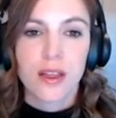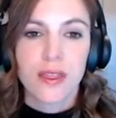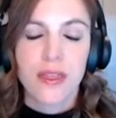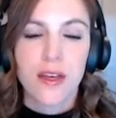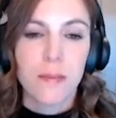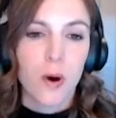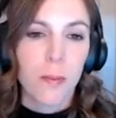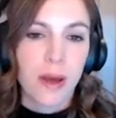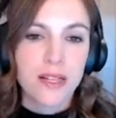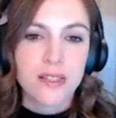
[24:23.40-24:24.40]
the
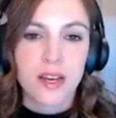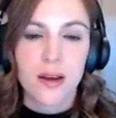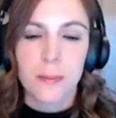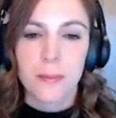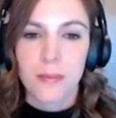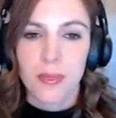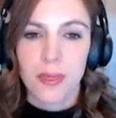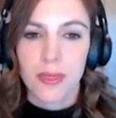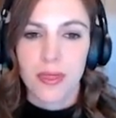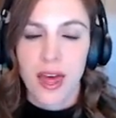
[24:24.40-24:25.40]
momentum
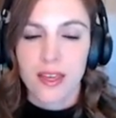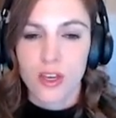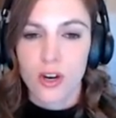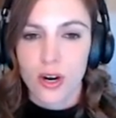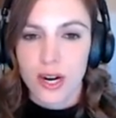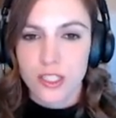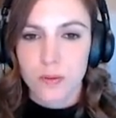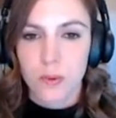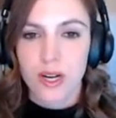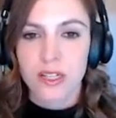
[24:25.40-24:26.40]
that you're
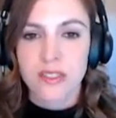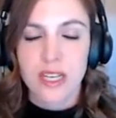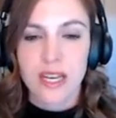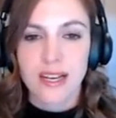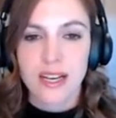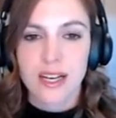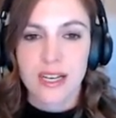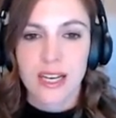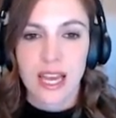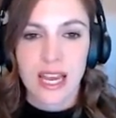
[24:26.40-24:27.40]
experiencing
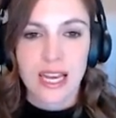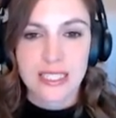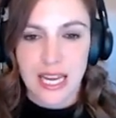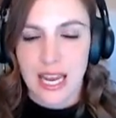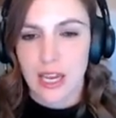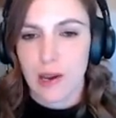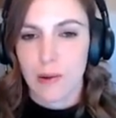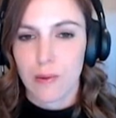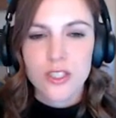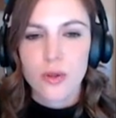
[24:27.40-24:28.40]
can continue.
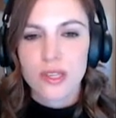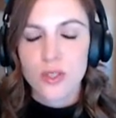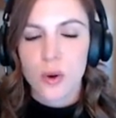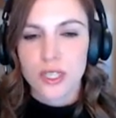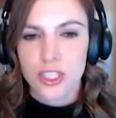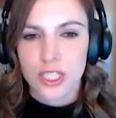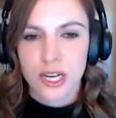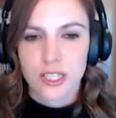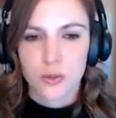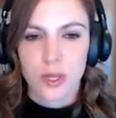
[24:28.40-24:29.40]
So this question
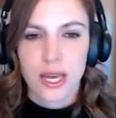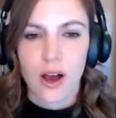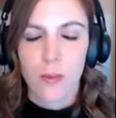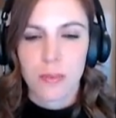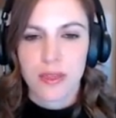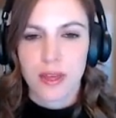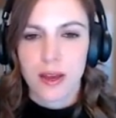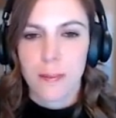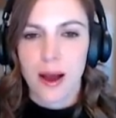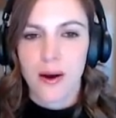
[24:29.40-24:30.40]
has really helped me think
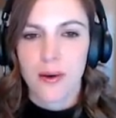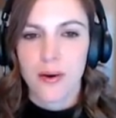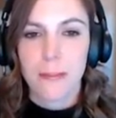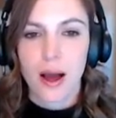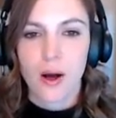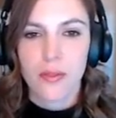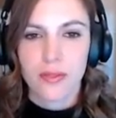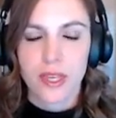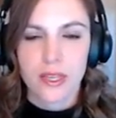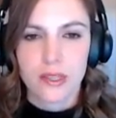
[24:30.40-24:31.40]
about
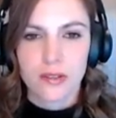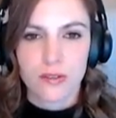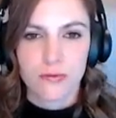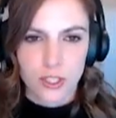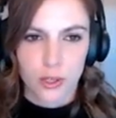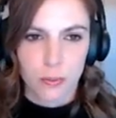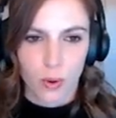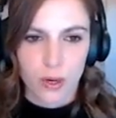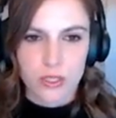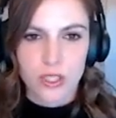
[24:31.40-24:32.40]
these vision
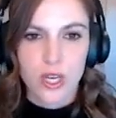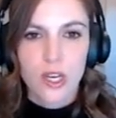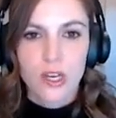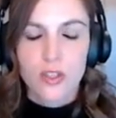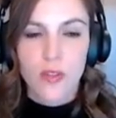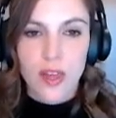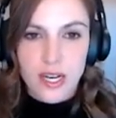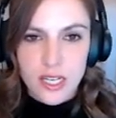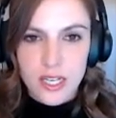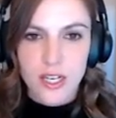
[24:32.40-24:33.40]
boards. So the
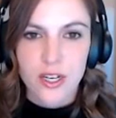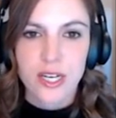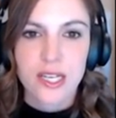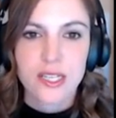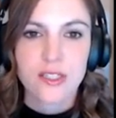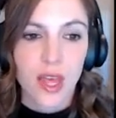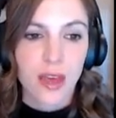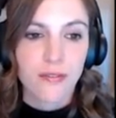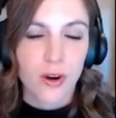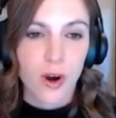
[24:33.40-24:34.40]
idea here is,
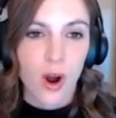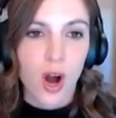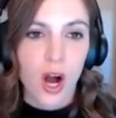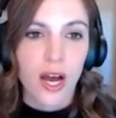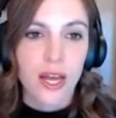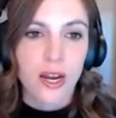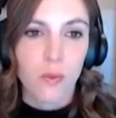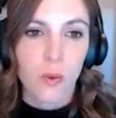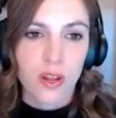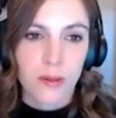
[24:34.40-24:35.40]
if you're on
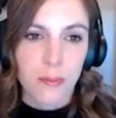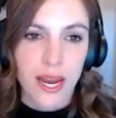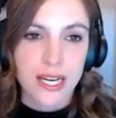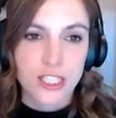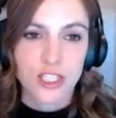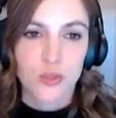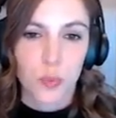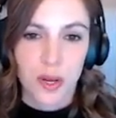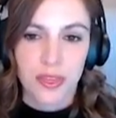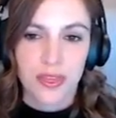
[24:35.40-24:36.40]
one of the pages
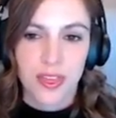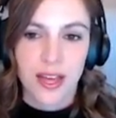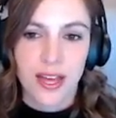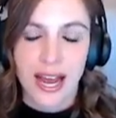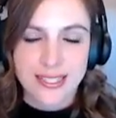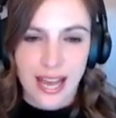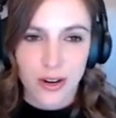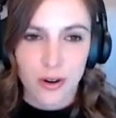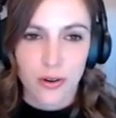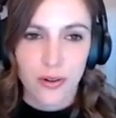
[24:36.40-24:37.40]
with the
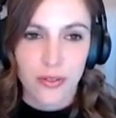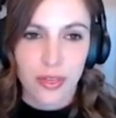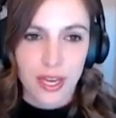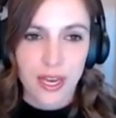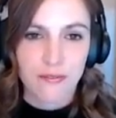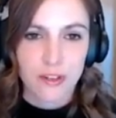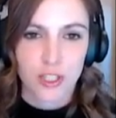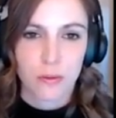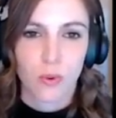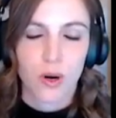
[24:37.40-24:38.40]
hexagonal thinking
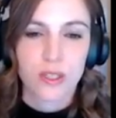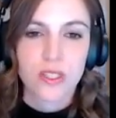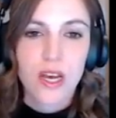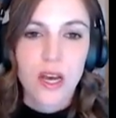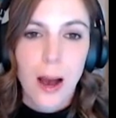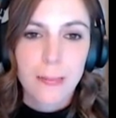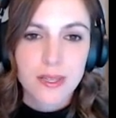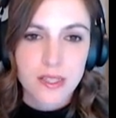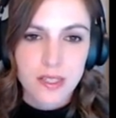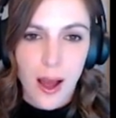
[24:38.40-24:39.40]
vision boards, up at
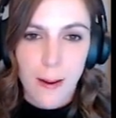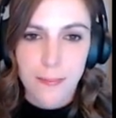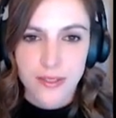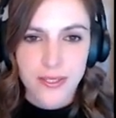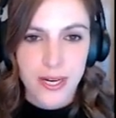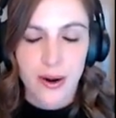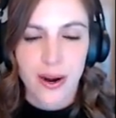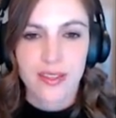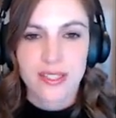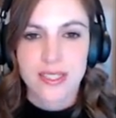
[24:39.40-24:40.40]
the top there's an
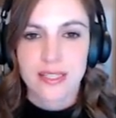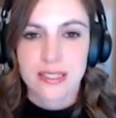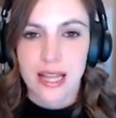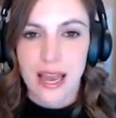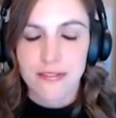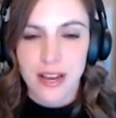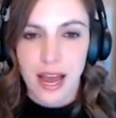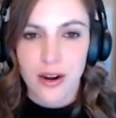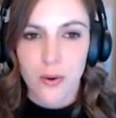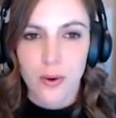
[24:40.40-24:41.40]
area that says life
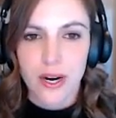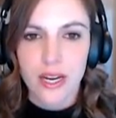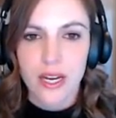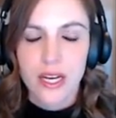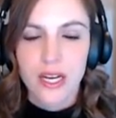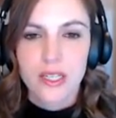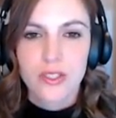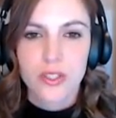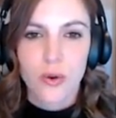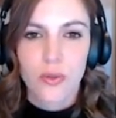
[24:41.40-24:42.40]
category.
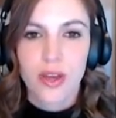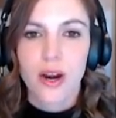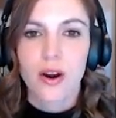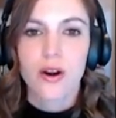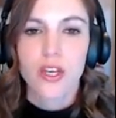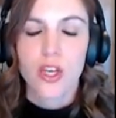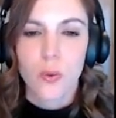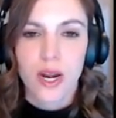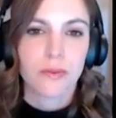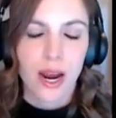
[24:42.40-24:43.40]
So there you
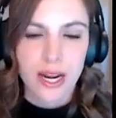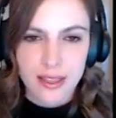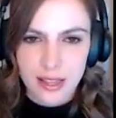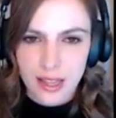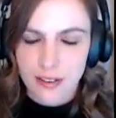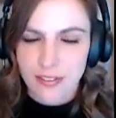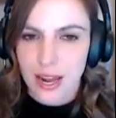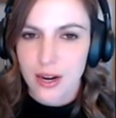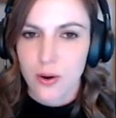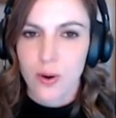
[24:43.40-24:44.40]
would write in the life
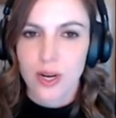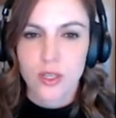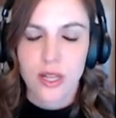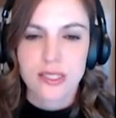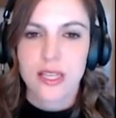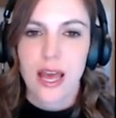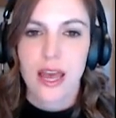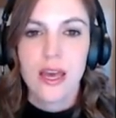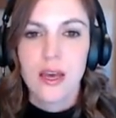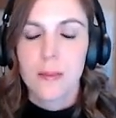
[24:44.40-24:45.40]
category. So let's
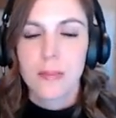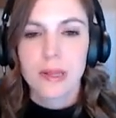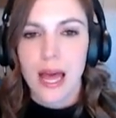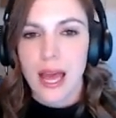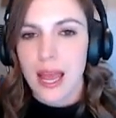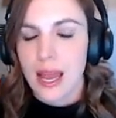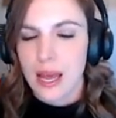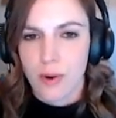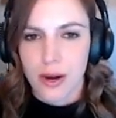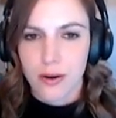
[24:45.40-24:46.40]
say play
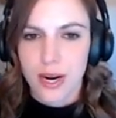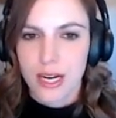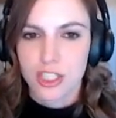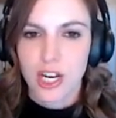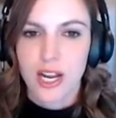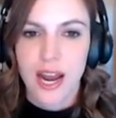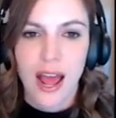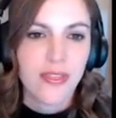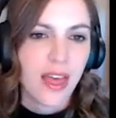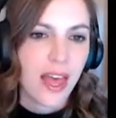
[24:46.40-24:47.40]
and recreation,
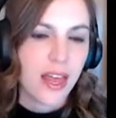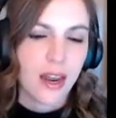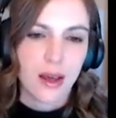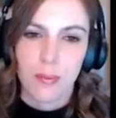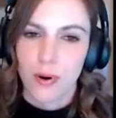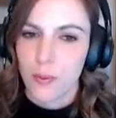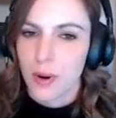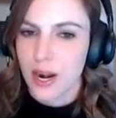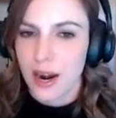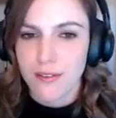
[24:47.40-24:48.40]
and then put
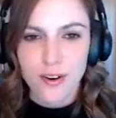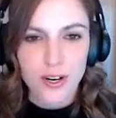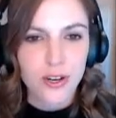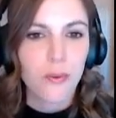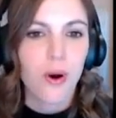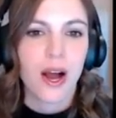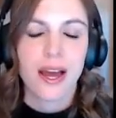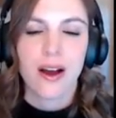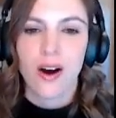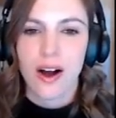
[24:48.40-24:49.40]
whatever you
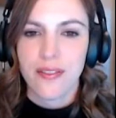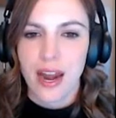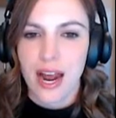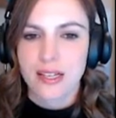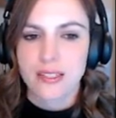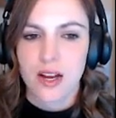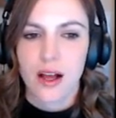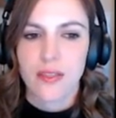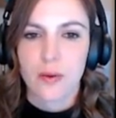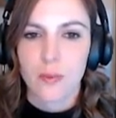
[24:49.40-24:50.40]
want on that
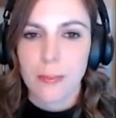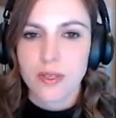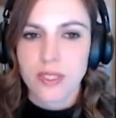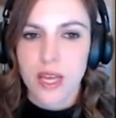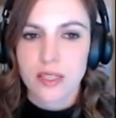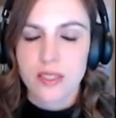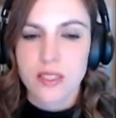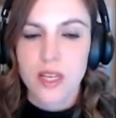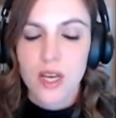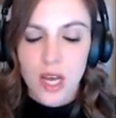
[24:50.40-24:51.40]
hexagon that
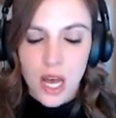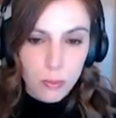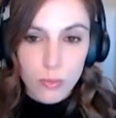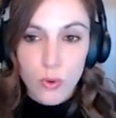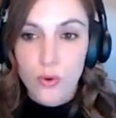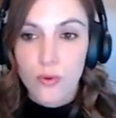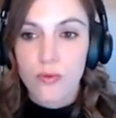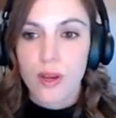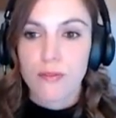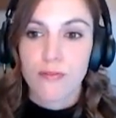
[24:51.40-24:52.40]
represents
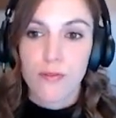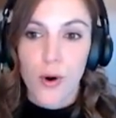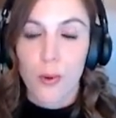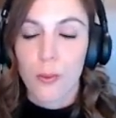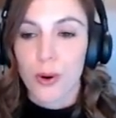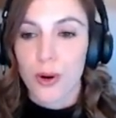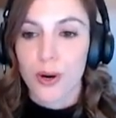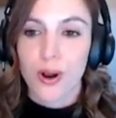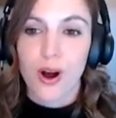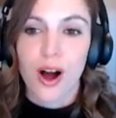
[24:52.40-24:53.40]
moving
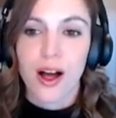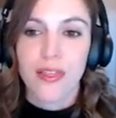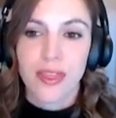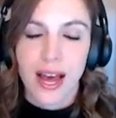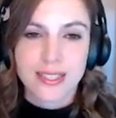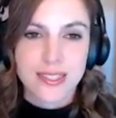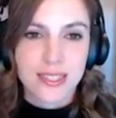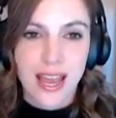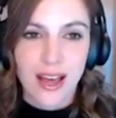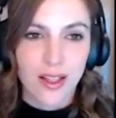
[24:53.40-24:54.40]
forward on that
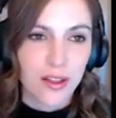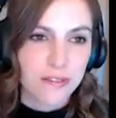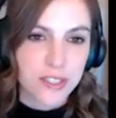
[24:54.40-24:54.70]
scale of